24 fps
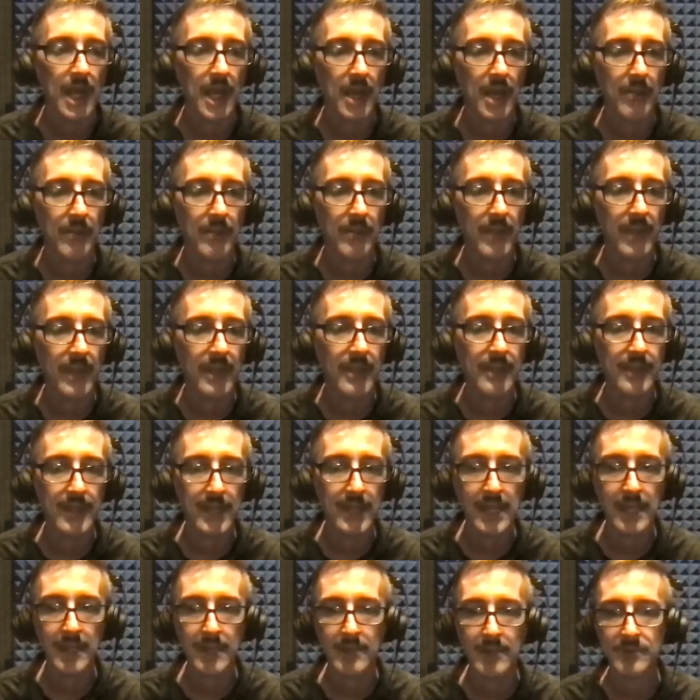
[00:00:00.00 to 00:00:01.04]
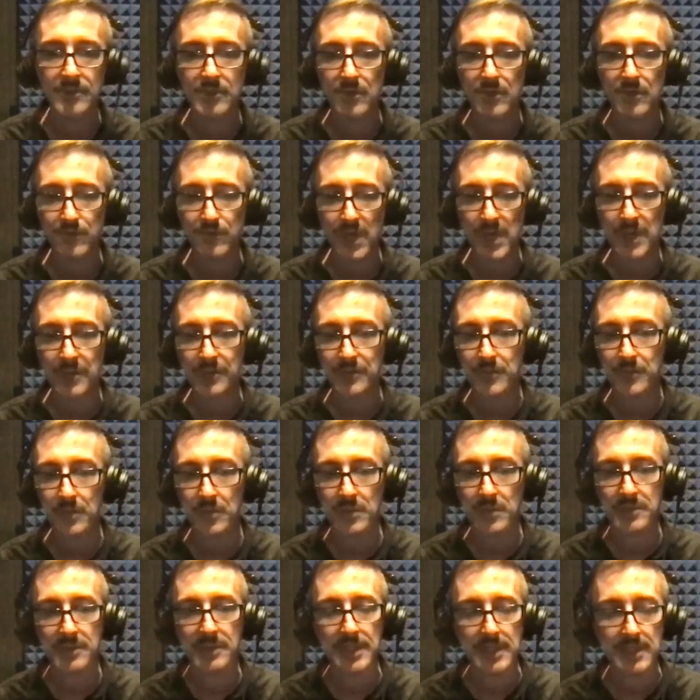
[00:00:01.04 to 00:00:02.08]
And then so fast
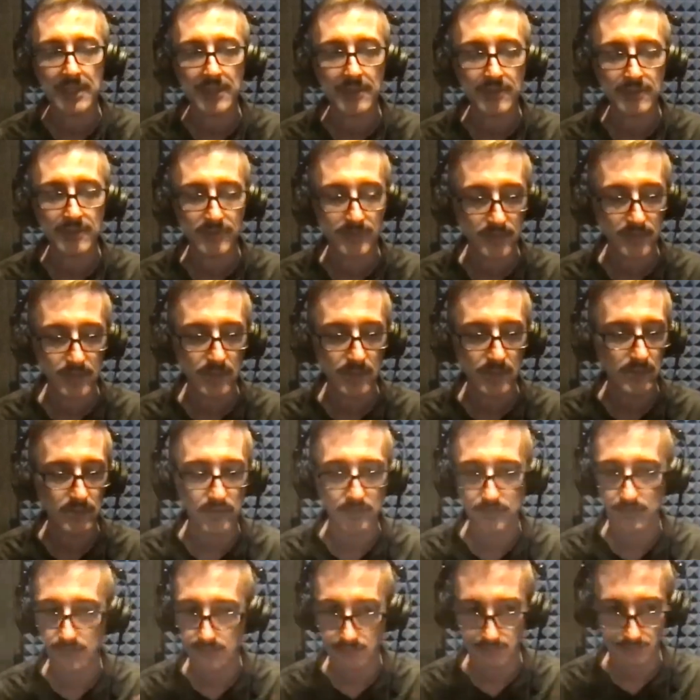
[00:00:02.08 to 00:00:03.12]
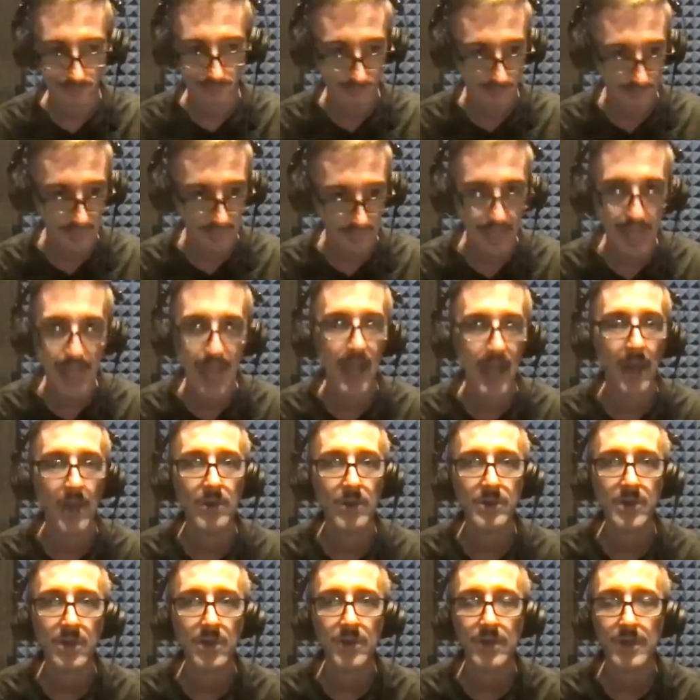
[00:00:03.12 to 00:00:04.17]
forward to
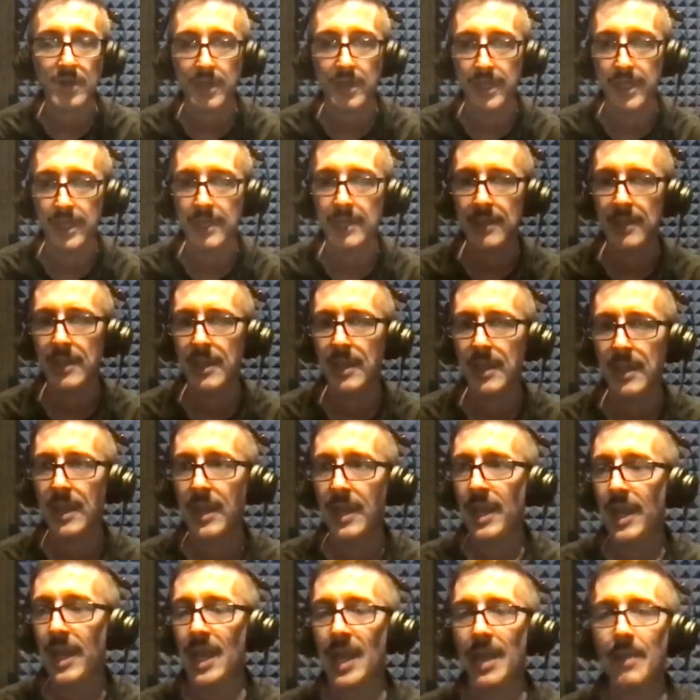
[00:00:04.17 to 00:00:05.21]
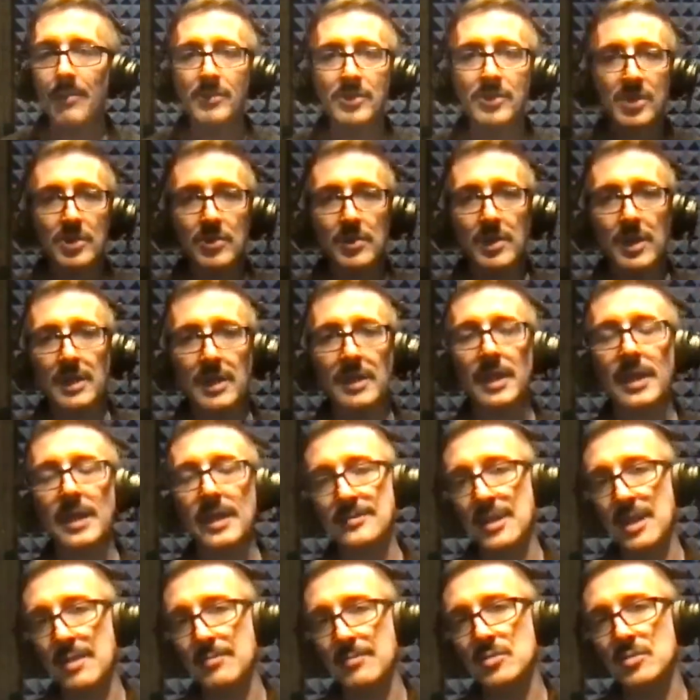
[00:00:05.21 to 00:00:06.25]
now currently, and I'm doing, like I
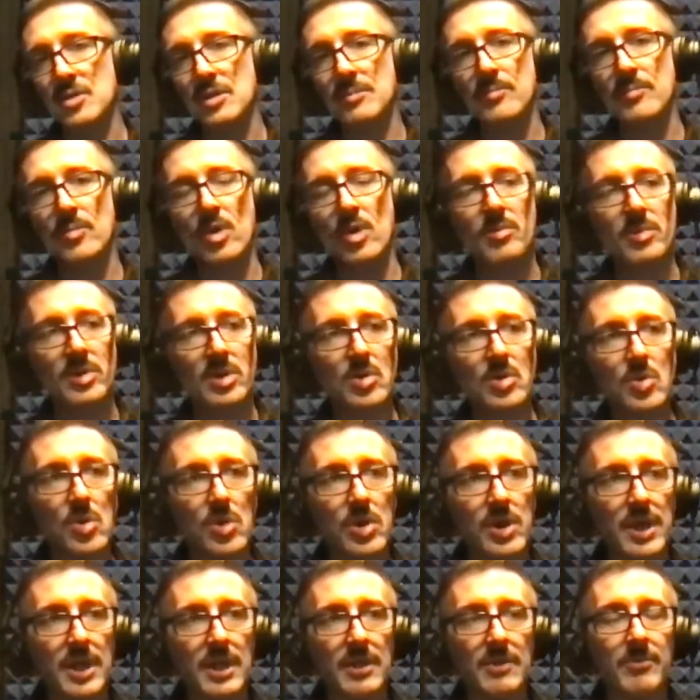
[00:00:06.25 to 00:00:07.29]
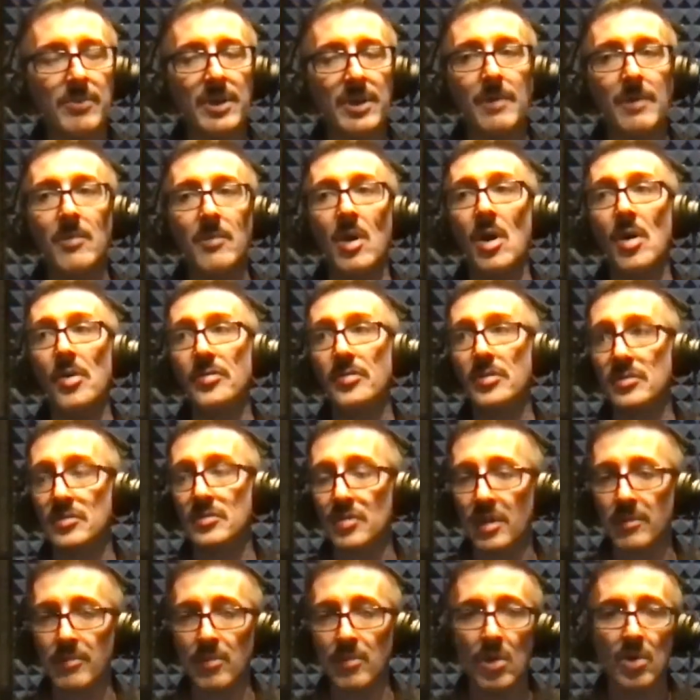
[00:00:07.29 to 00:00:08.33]
said, I'm doing more recording, but I'm also
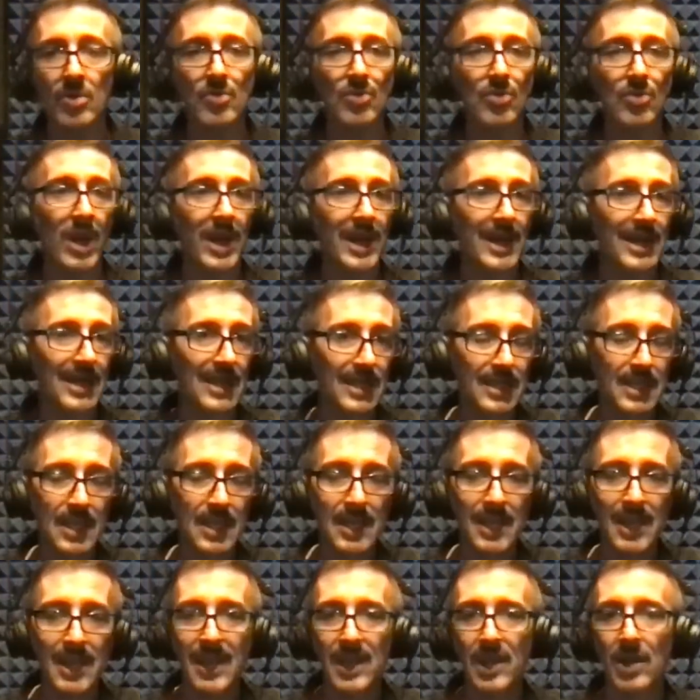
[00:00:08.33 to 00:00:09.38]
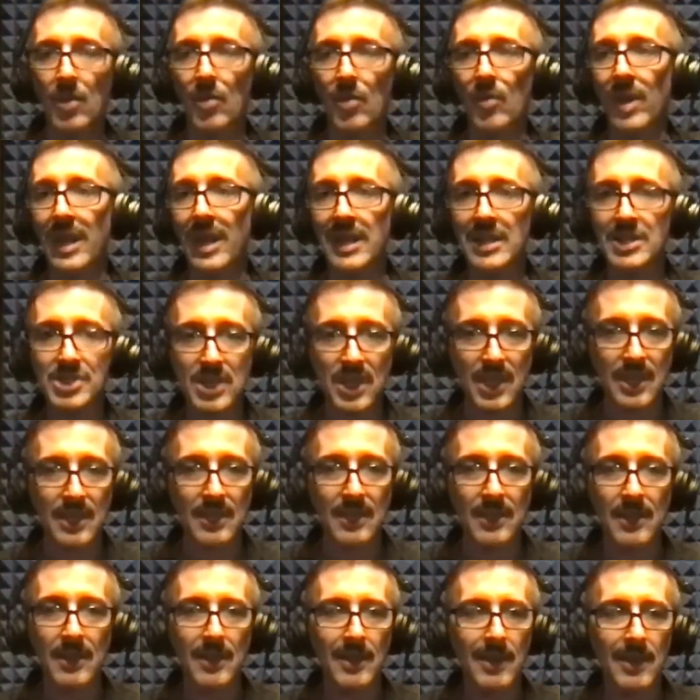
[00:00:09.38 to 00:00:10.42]
doing more writing and
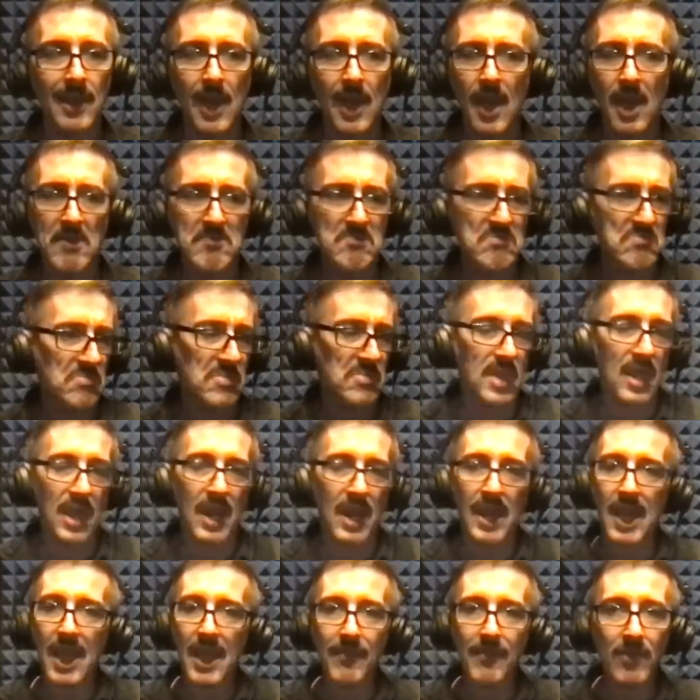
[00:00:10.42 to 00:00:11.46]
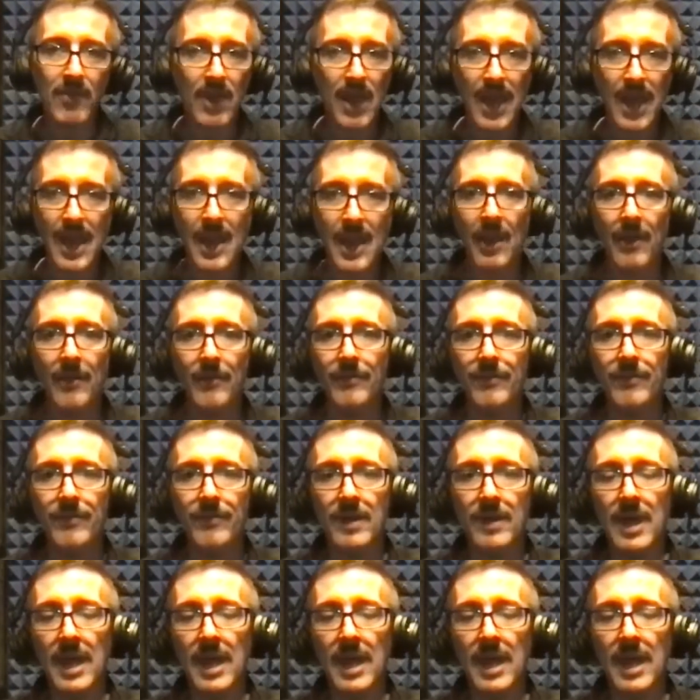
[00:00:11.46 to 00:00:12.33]
arranging than I ever have.